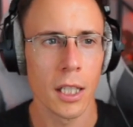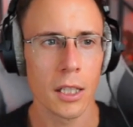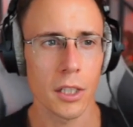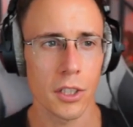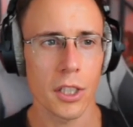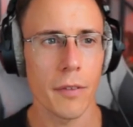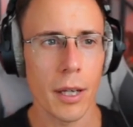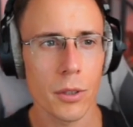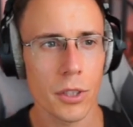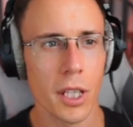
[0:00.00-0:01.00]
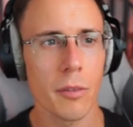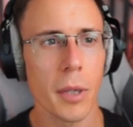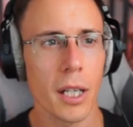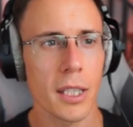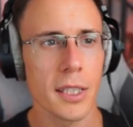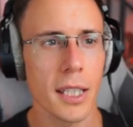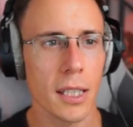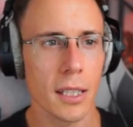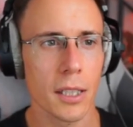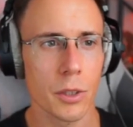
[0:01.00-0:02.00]
kind of stuff outside of
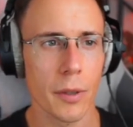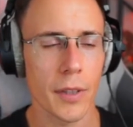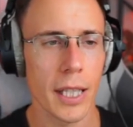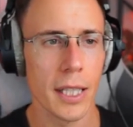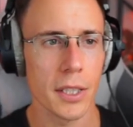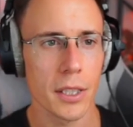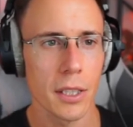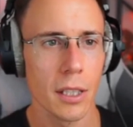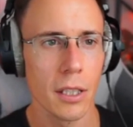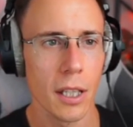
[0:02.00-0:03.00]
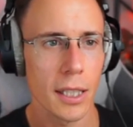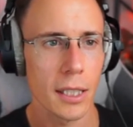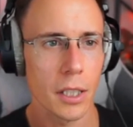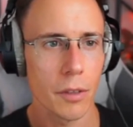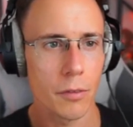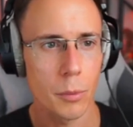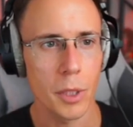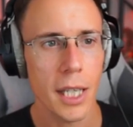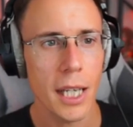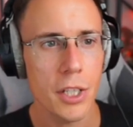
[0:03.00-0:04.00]
marketing. So whether that is learning kind of
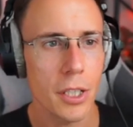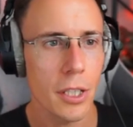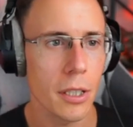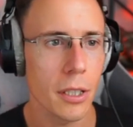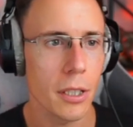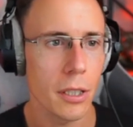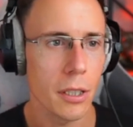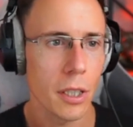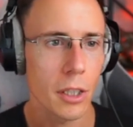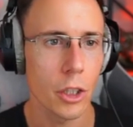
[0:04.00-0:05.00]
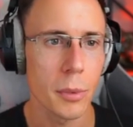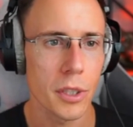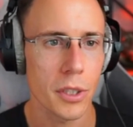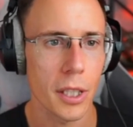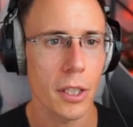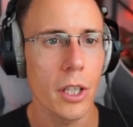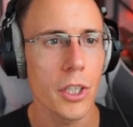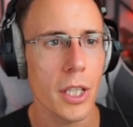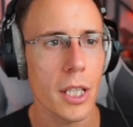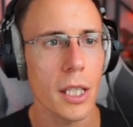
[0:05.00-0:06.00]
communication, learning human
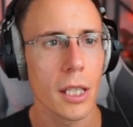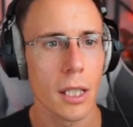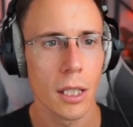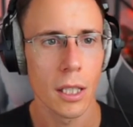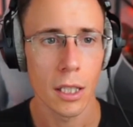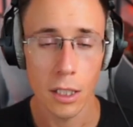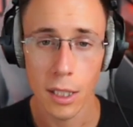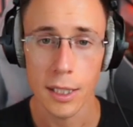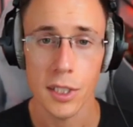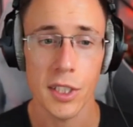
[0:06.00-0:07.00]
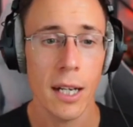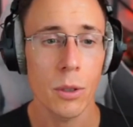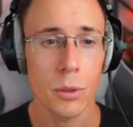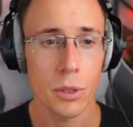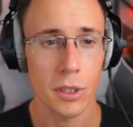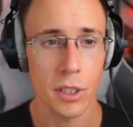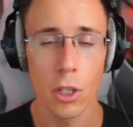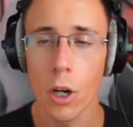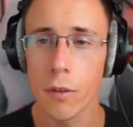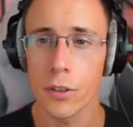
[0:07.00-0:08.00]
psychology, learning sales, because a
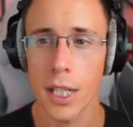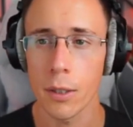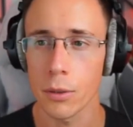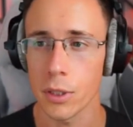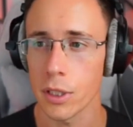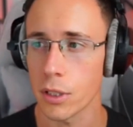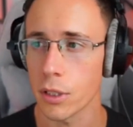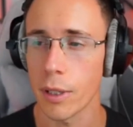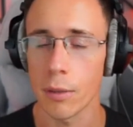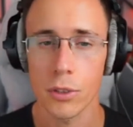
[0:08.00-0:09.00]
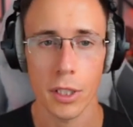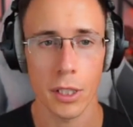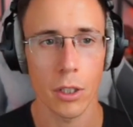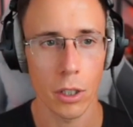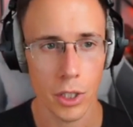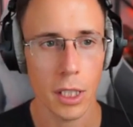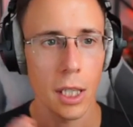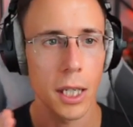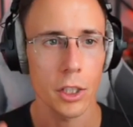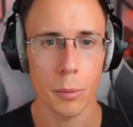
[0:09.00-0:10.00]
lot of sales is around psychology
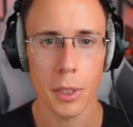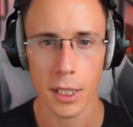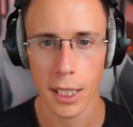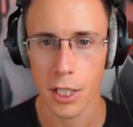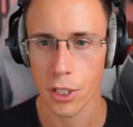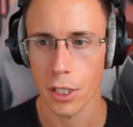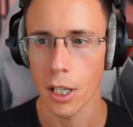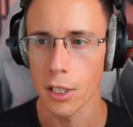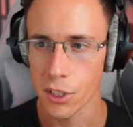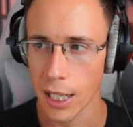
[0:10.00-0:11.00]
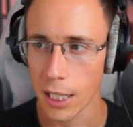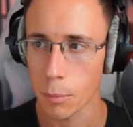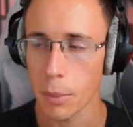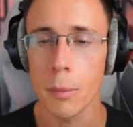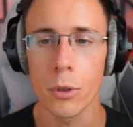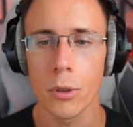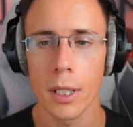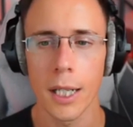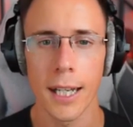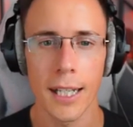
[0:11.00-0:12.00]
and communication and understanding people
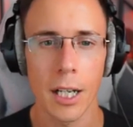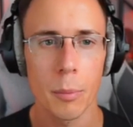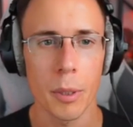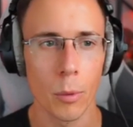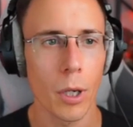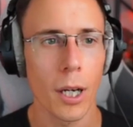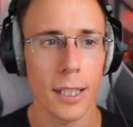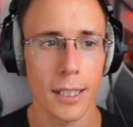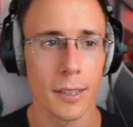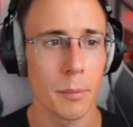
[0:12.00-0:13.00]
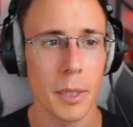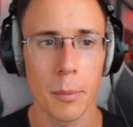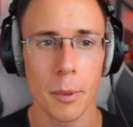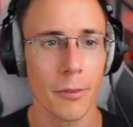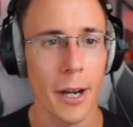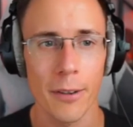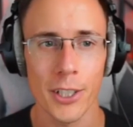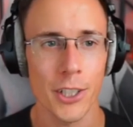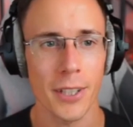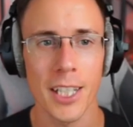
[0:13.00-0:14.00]
and how people work. And people are very
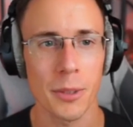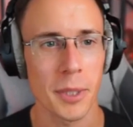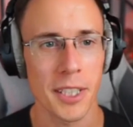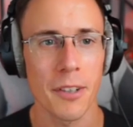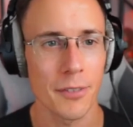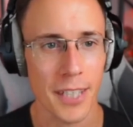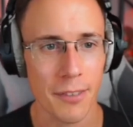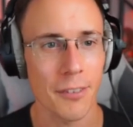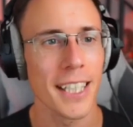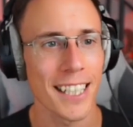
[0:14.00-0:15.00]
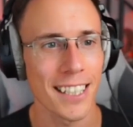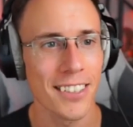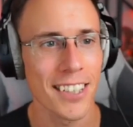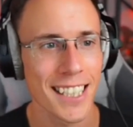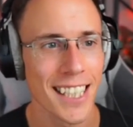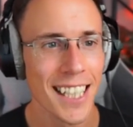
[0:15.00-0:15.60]
strange, myself definitely included.